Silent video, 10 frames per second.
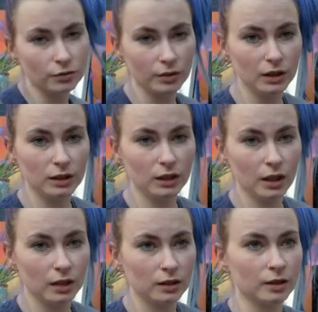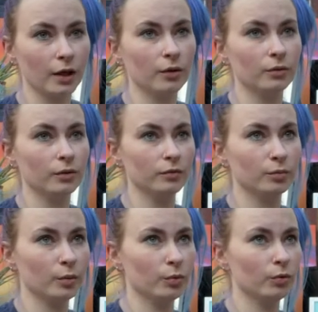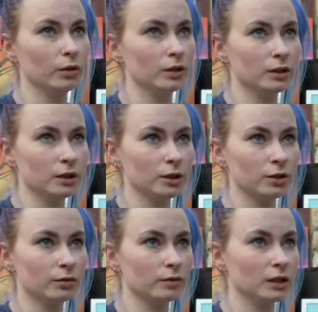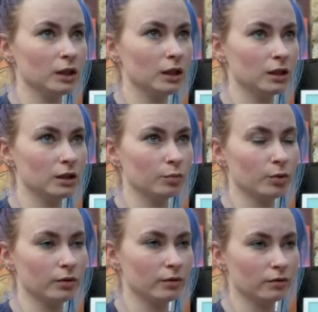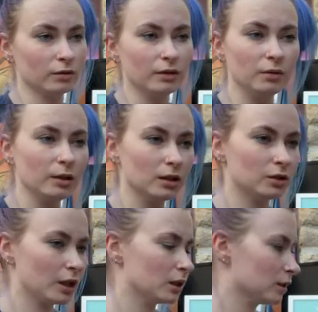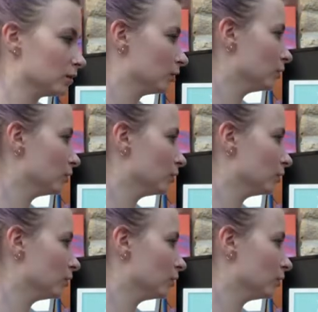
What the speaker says: reader, so if people want a digital receipt, they just put their email address or the